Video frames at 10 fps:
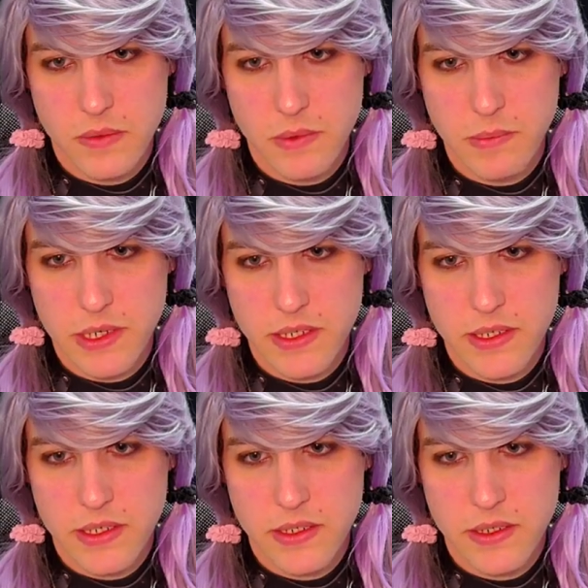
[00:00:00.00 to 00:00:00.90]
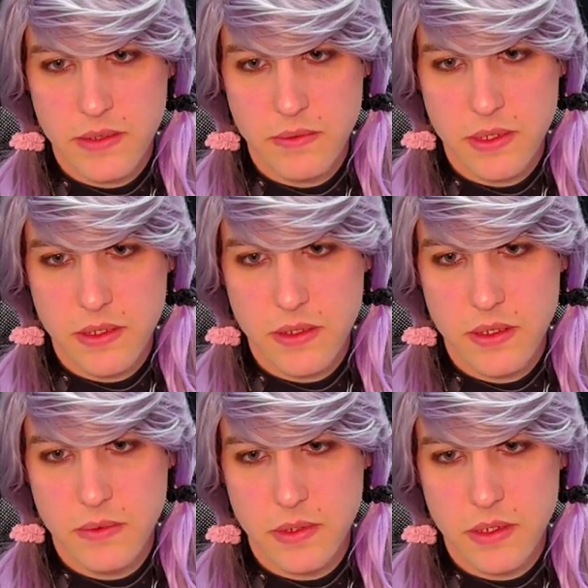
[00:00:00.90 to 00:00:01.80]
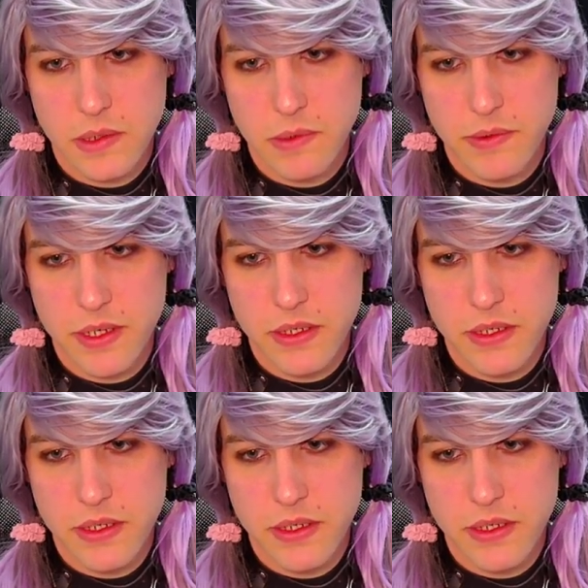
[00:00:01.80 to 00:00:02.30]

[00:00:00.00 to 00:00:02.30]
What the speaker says: make sense. Well, this was copyright.